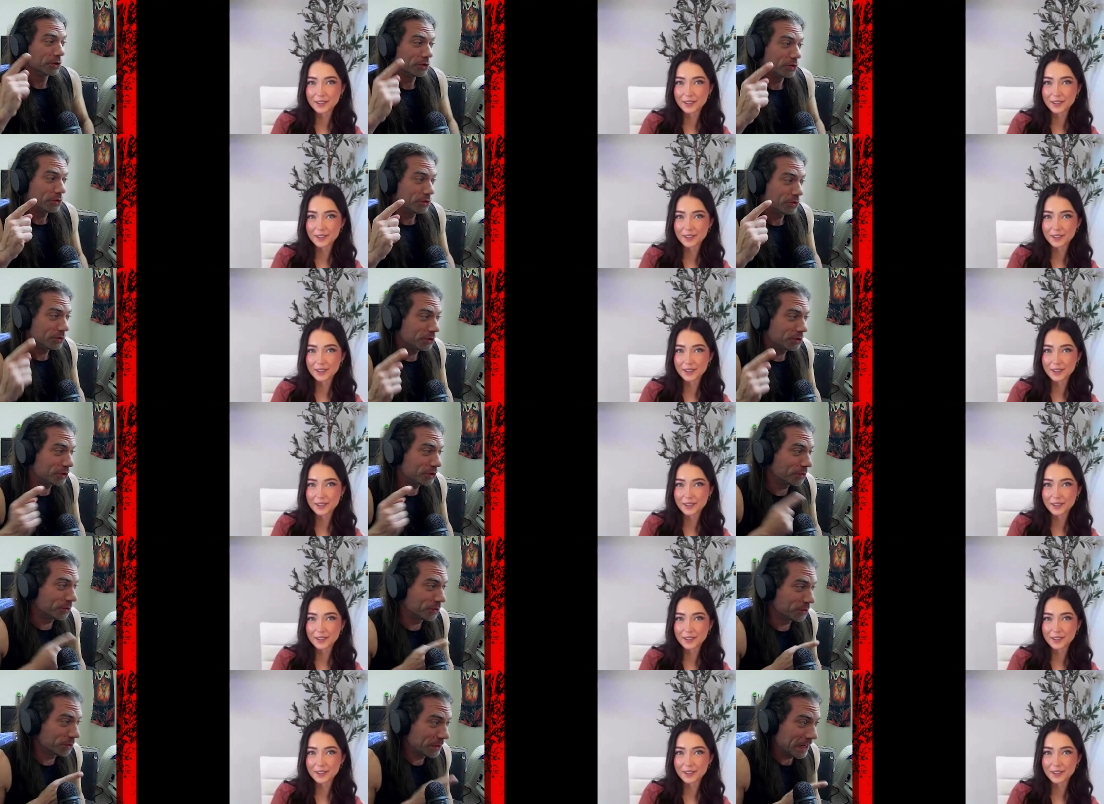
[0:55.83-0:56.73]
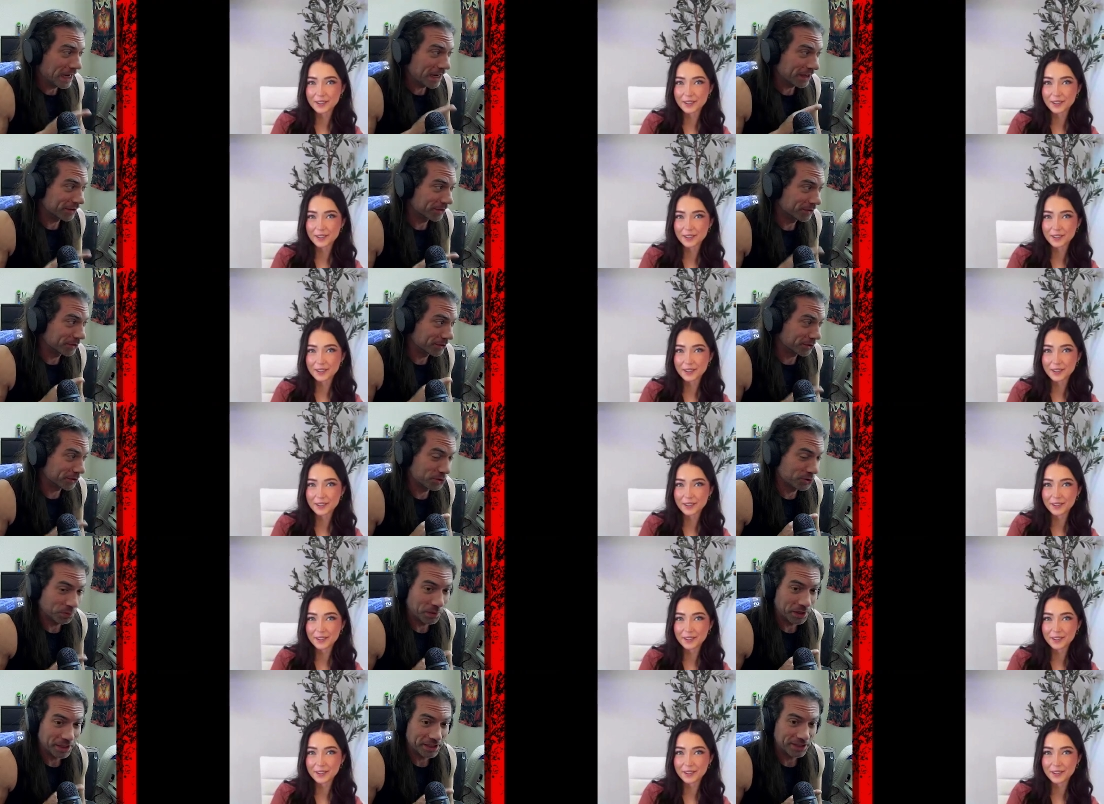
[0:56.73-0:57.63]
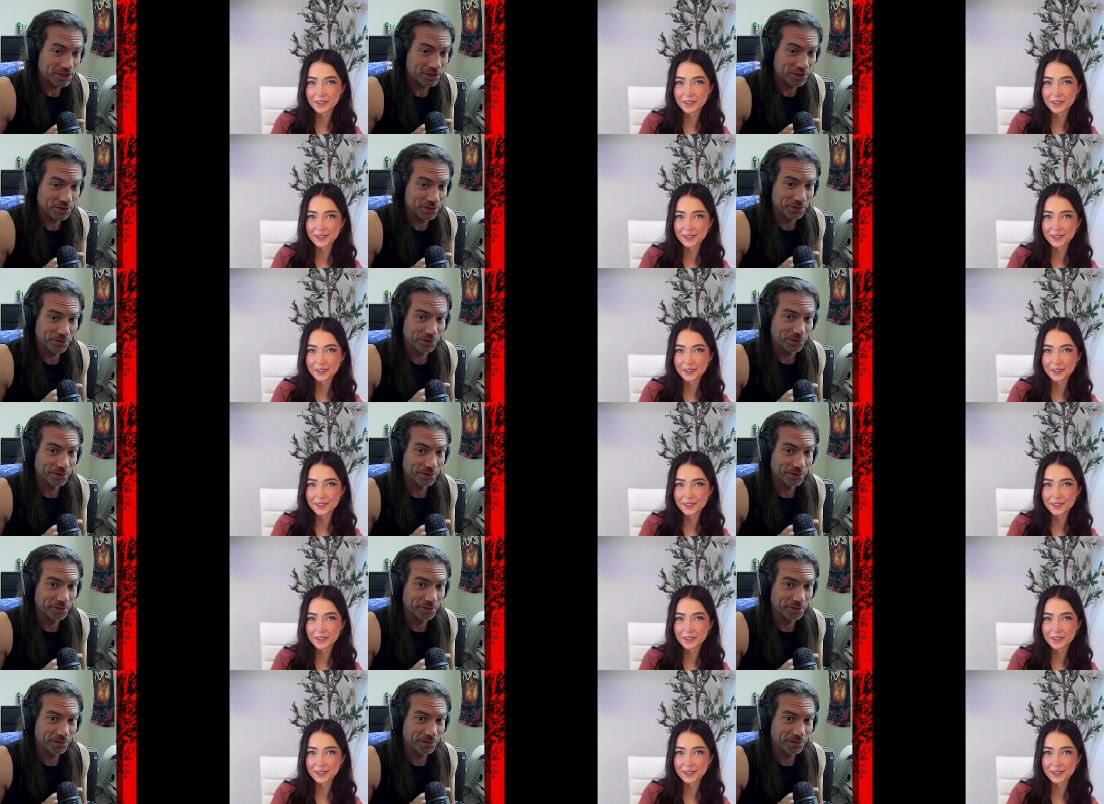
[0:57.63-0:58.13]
Speaker 1: You do not look 22.